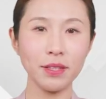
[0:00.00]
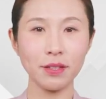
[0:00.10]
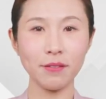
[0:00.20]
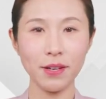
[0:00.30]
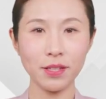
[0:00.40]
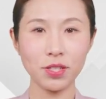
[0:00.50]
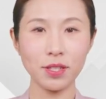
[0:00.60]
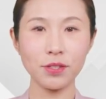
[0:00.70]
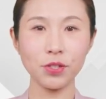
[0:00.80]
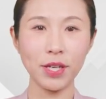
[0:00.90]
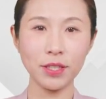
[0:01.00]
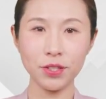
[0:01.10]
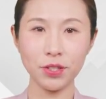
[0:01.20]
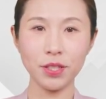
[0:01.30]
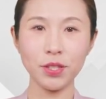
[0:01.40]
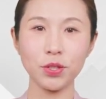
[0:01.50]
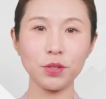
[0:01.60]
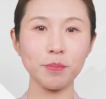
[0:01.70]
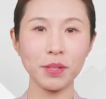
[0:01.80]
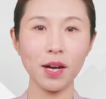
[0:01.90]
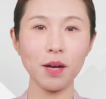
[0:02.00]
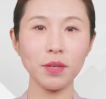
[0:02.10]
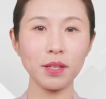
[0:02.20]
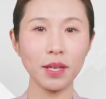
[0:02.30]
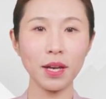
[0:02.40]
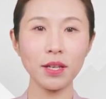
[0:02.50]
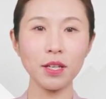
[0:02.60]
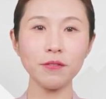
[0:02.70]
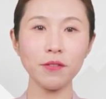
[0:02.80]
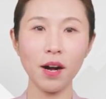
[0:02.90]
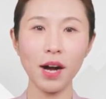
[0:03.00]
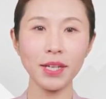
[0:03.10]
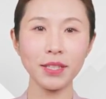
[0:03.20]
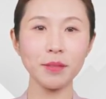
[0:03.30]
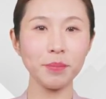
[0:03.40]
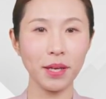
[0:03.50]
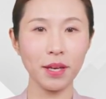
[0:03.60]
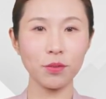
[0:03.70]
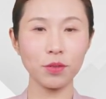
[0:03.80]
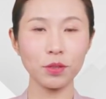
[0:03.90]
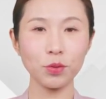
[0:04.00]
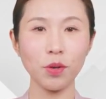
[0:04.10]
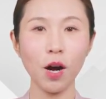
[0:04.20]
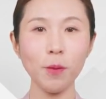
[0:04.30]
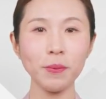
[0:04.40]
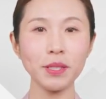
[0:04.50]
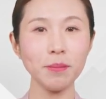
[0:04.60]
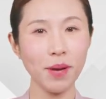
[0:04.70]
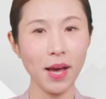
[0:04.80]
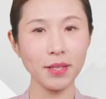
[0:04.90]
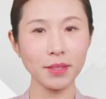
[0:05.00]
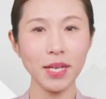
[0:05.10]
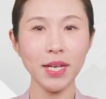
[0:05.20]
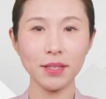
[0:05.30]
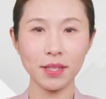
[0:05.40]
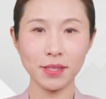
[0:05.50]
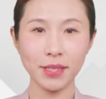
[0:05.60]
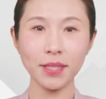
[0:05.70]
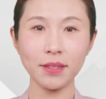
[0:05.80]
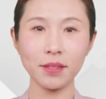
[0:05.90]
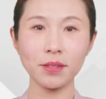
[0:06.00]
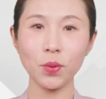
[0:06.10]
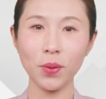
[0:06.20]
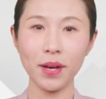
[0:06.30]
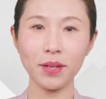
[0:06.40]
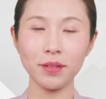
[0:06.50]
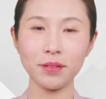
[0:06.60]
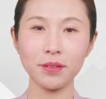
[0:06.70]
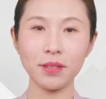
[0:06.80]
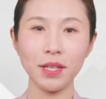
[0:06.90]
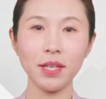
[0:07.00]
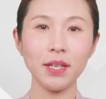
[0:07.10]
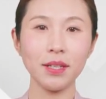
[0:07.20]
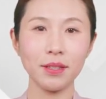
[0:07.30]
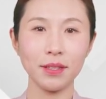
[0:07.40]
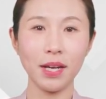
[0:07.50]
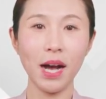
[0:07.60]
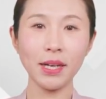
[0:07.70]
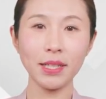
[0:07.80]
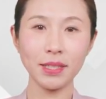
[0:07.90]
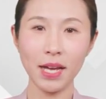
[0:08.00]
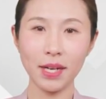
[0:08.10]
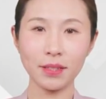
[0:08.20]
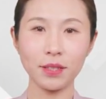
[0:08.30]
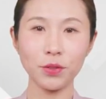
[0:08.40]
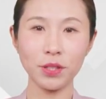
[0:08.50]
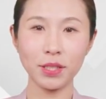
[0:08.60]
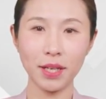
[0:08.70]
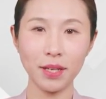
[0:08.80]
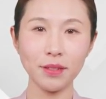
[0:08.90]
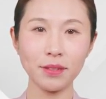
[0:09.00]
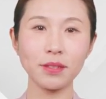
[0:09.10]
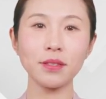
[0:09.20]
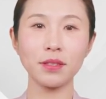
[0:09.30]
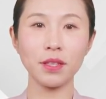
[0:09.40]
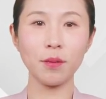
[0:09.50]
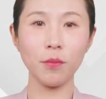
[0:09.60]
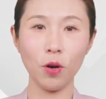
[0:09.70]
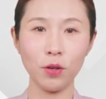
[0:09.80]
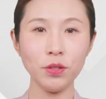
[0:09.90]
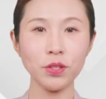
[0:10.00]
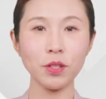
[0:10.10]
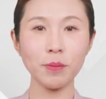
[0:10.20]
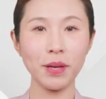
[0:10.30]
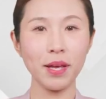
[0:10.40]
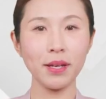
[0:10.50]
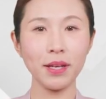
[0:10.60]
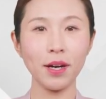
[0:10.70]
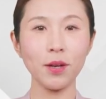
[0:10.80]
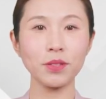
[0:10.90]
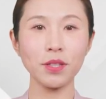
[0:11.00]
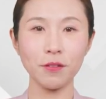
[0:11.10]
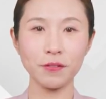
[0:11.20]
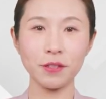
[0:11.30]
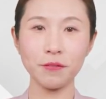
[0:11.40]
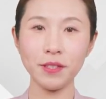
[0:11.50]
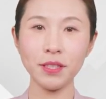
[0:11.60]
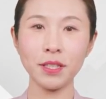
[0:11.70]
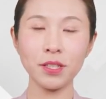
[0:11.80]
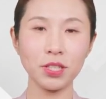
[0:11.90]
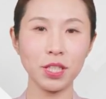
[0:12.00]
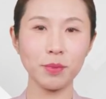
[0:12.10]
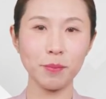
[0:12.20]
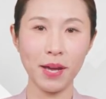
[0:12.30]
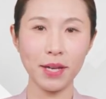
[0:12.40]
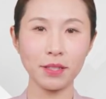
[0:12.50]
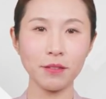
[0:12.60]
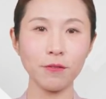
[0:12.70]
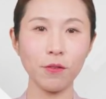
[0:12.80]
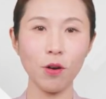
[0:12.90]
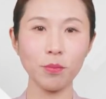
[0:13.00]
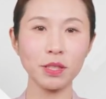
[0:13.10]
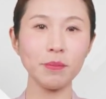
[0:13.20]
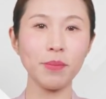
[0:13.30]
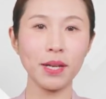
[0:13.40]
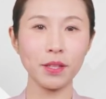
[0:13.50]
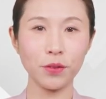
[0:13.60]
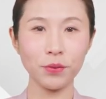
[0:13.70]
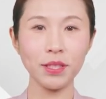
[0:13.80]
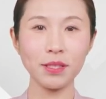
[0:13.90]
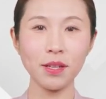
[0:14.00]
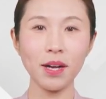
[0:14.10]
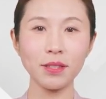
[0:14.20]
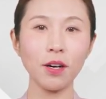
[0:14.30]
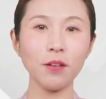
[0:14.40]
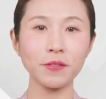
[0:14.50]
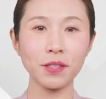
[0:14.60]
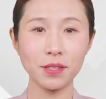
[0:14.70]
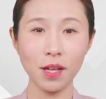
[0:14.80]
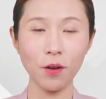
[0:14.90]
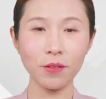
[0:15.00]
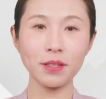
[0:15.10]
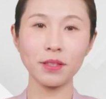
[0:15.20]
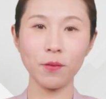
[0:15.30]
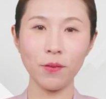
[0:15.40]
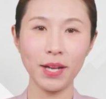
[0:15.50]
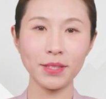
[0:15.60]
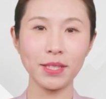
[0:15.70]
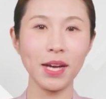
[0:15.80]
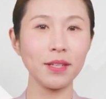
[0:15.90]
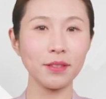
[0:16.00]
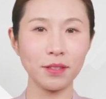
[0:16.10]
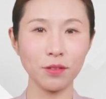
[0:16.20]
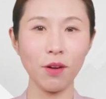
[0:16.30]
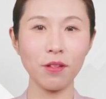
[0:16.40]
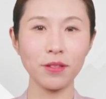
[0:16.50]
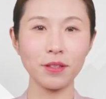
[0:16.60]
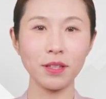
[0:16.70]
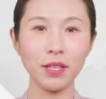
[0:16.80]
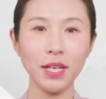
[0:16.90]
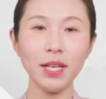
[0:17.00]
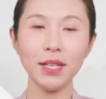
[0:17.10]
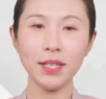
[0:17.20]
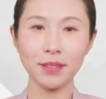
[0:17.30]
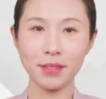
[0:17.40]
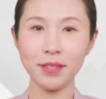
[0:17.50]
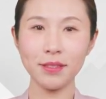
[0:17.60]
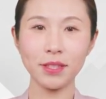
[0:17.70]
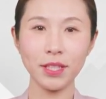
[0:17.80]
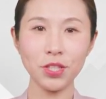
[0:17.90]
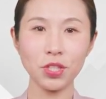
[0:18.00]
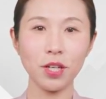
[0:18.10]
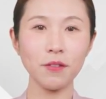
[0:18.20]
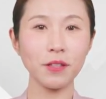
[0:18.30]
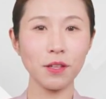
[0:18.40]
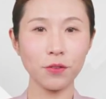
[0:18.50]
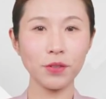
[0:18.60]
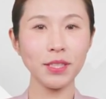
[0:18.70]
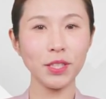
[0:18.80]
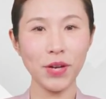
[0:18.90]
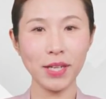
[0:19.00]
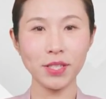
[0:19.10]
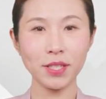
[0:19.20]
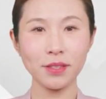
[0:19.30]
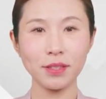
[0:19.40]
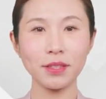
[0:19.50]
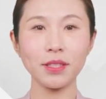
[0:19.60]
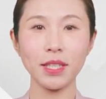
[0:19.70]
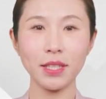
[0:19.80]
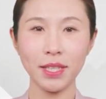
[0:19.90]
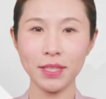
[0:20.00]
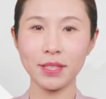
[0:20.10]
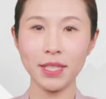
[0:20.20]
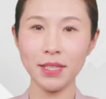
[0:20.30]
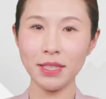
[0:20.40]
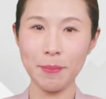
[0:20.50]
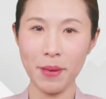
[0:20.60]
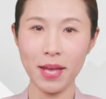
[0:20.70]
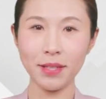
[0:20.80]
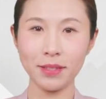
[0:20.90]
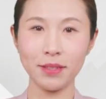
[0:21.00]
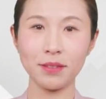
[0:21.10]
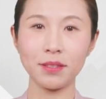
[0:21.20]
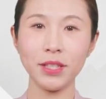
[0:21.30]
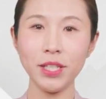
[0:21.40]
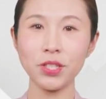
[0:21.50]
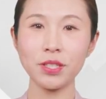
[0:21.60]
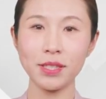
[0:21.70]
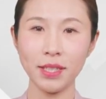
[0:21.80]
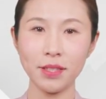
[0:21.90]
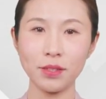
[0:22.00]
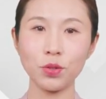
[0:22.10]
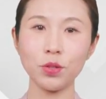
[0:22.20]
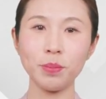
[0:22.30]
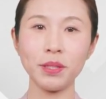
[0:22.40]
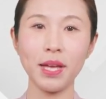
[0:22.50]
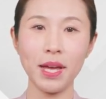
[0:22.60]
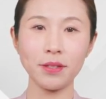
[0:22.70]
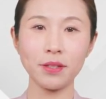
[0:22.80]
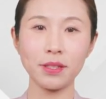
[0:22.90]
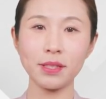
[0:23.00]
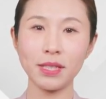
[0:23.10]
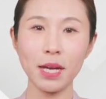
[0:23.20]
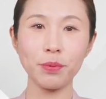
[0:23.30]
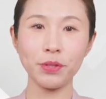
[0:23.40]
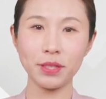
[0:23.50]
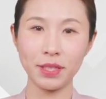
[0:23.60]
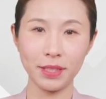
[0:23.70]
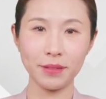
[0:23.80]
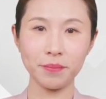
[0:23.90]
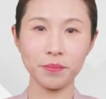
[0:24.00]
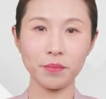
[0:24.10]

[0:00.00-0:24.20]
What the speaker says: intervention strategy should become a kind of hiding behavior to optimize the status quo. The architect retains the original plan layout of the figure-shaped pattern formed by the three sides of the south, the west, and the north. Since each of the three directions is independent, each needs to be entered separately.